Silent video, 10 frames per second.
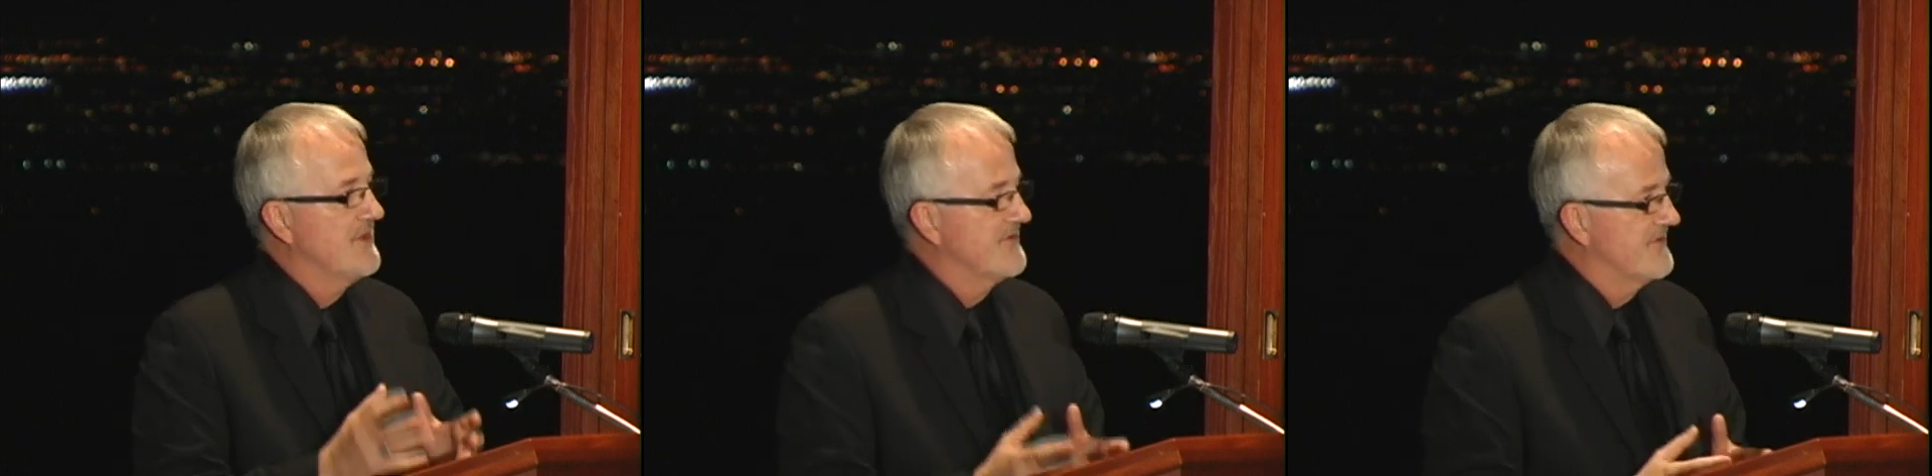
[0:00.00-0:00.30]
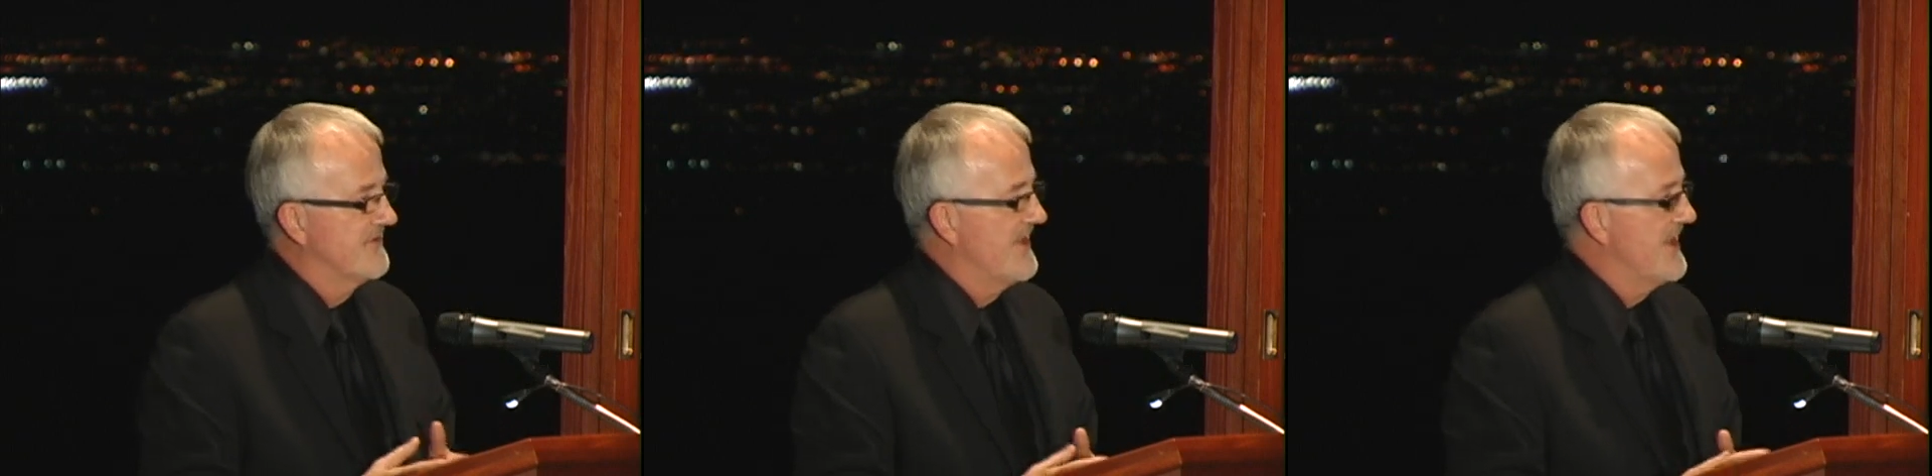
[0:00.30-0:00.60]
as a
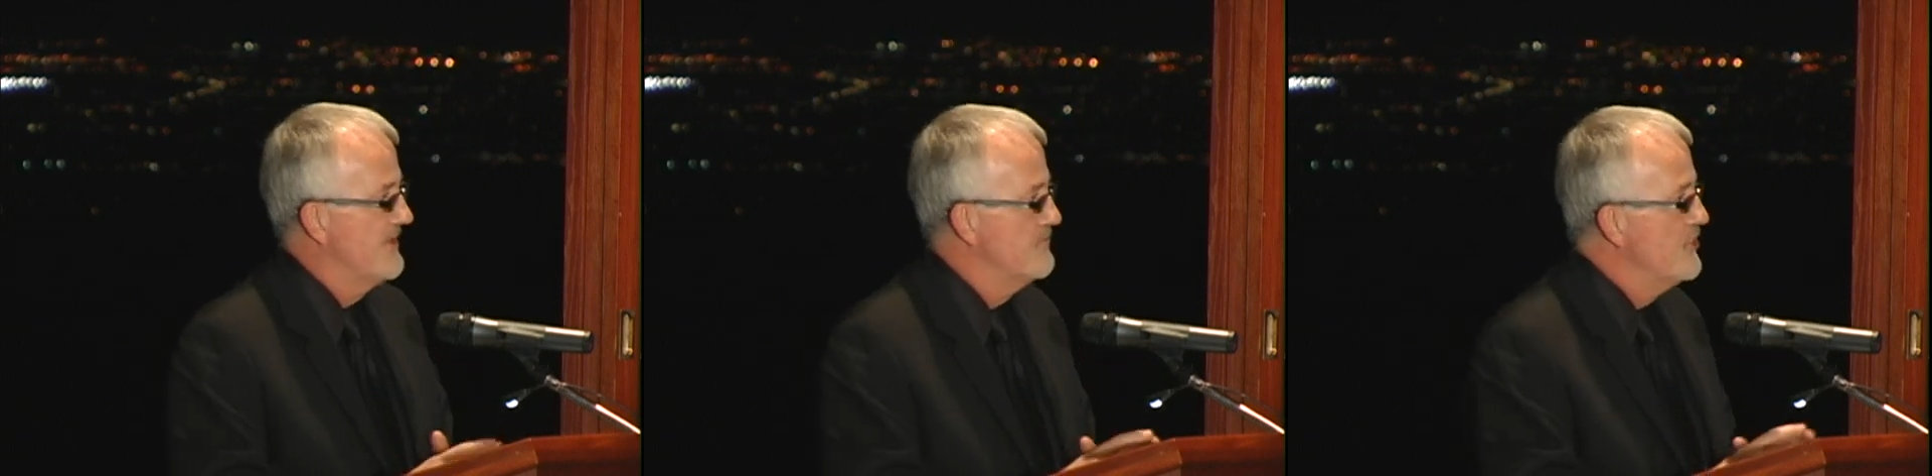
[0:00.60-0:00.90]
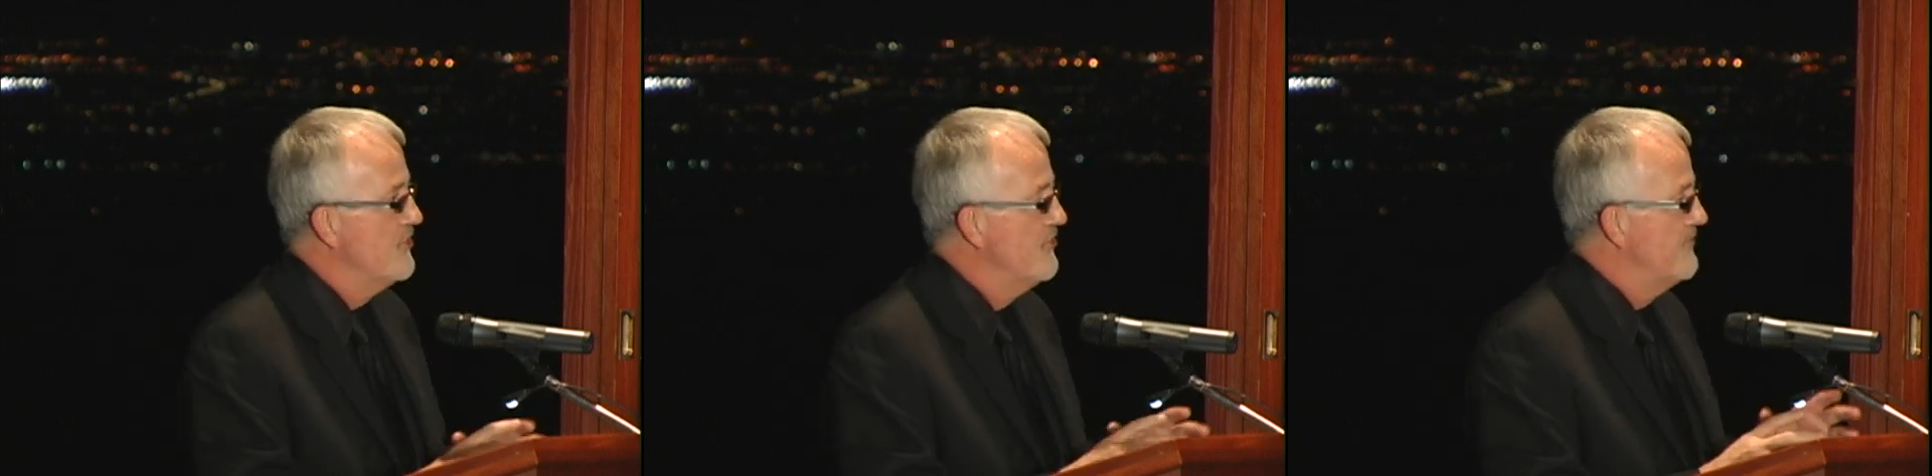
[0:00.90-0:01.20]
society
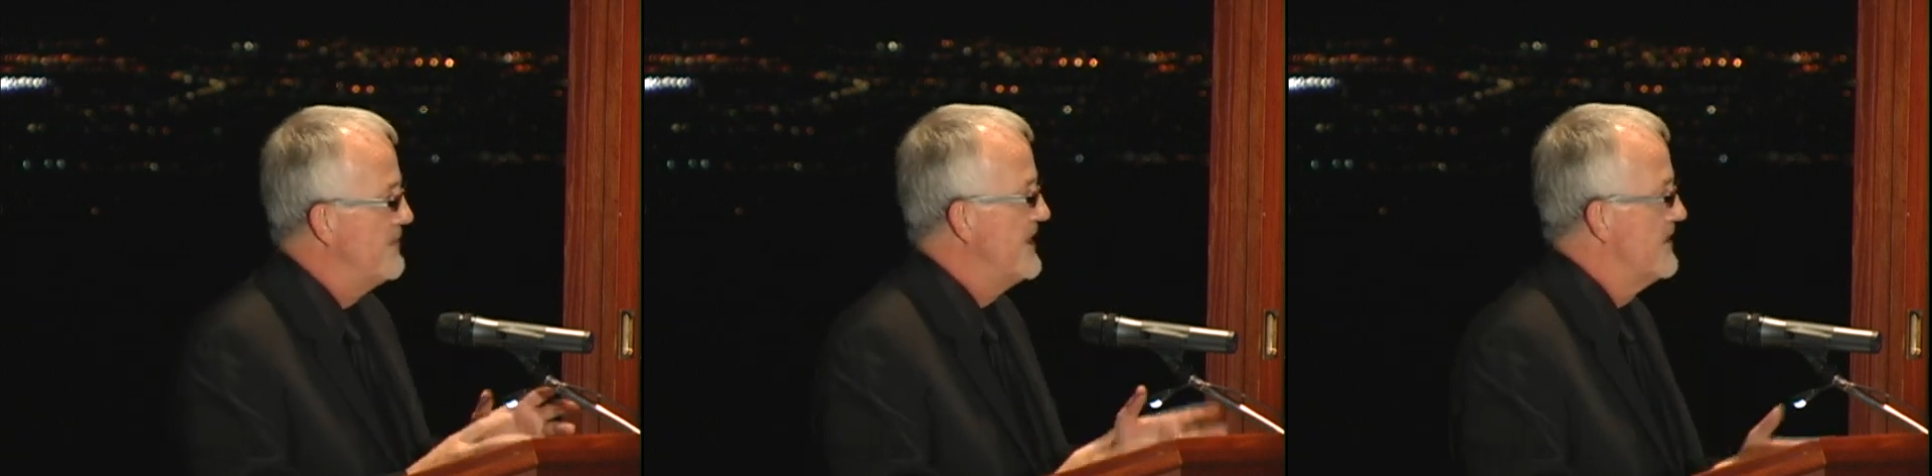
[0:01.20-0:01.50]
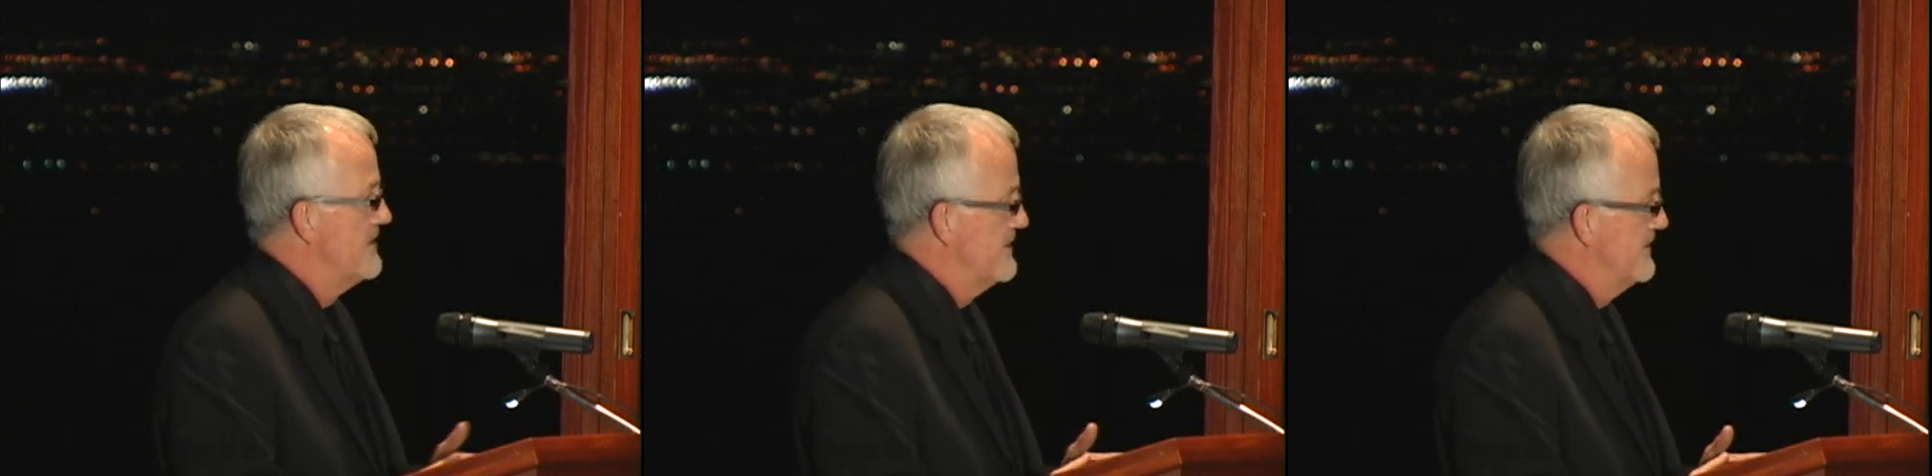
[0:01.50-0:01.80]
move
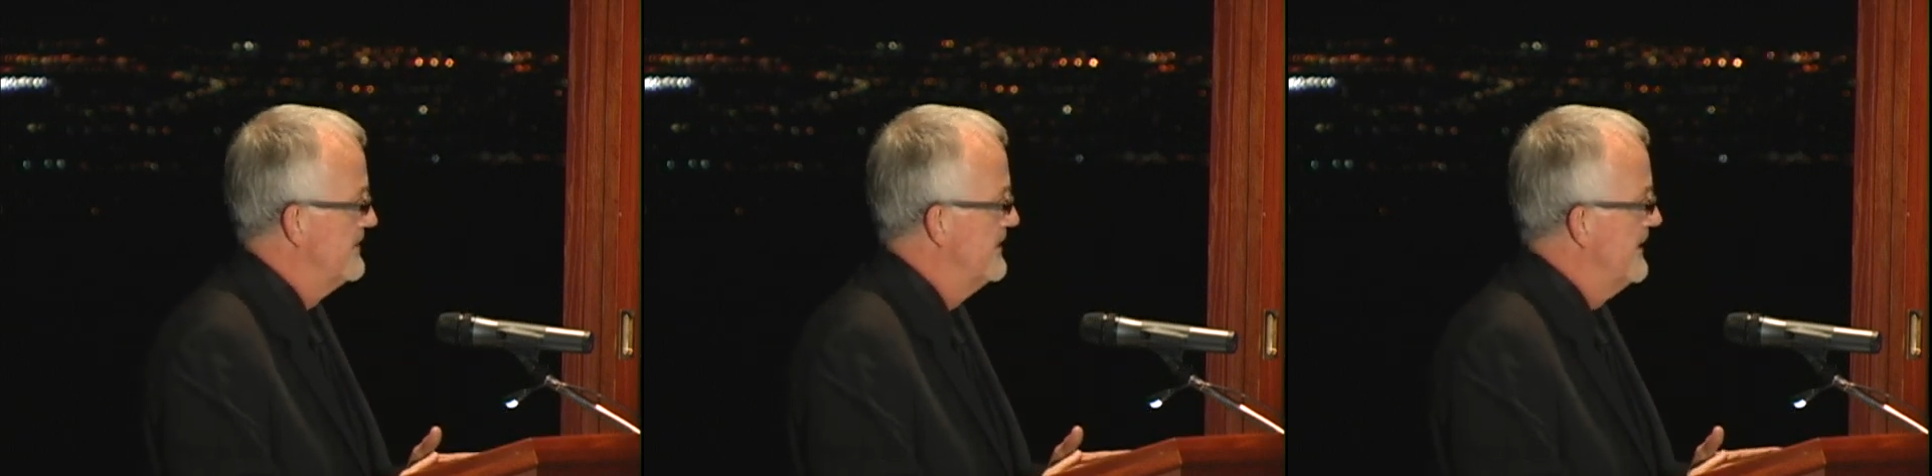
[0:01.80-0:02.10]
beyond